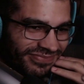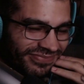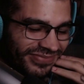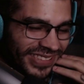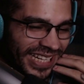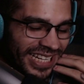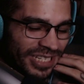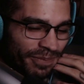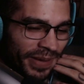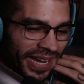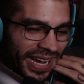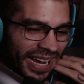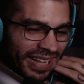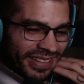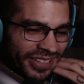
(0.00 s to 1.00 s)
That's
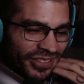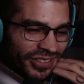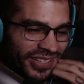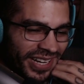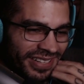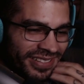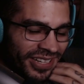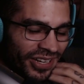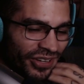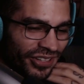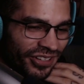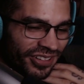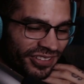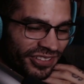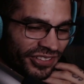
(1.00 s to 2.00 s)
bad. Then you got to tell
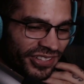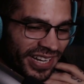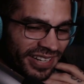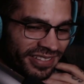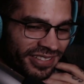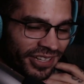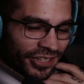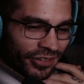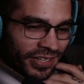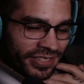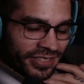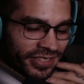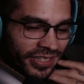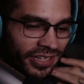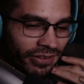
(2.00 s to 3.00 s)
your you got to tell your
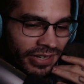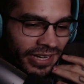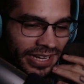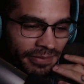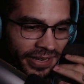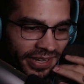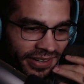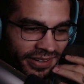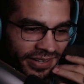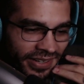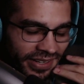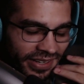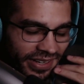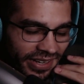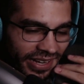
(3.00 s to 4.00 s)
NCO, hey man,
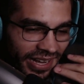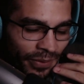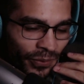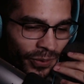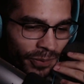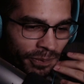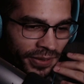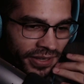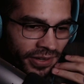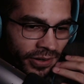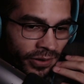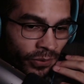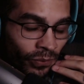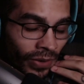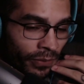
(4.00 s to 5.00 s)
I won't be
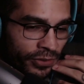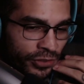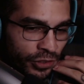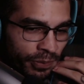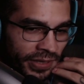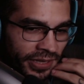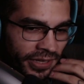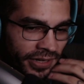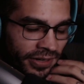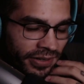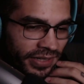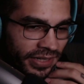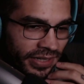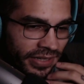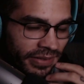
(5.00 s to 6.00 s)
there. Why won't you be there?
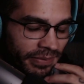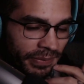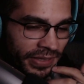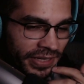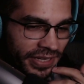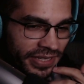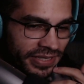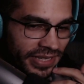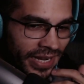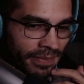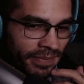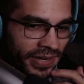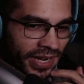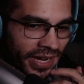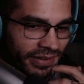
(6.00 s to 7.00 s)
Because I'm
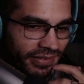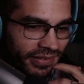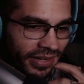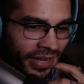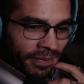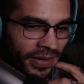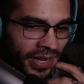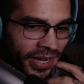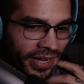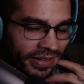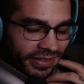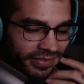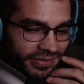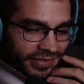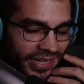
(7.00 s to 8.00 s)
not I'm not
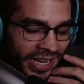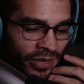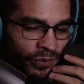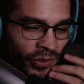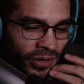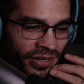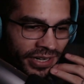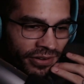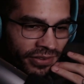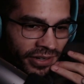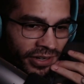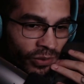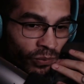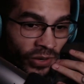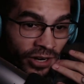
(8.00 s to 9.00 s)
anywhere near there.
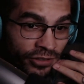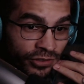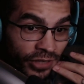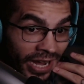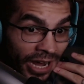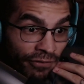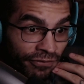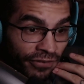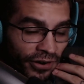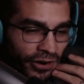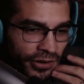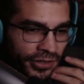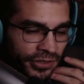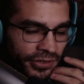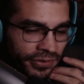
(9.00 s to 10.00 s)
Why are you, how far are
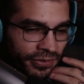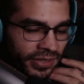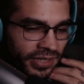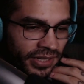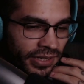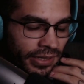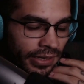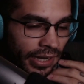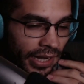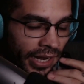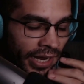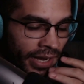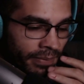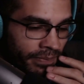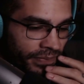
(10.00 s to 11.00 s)
you?
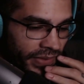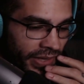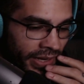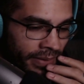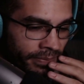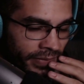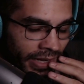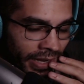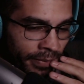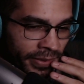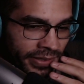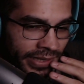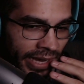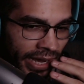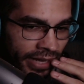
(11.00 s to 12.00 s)
I'm I'm I'm in
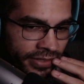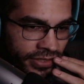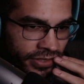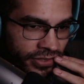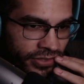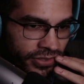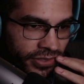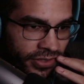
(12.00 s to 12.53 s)
Kansas.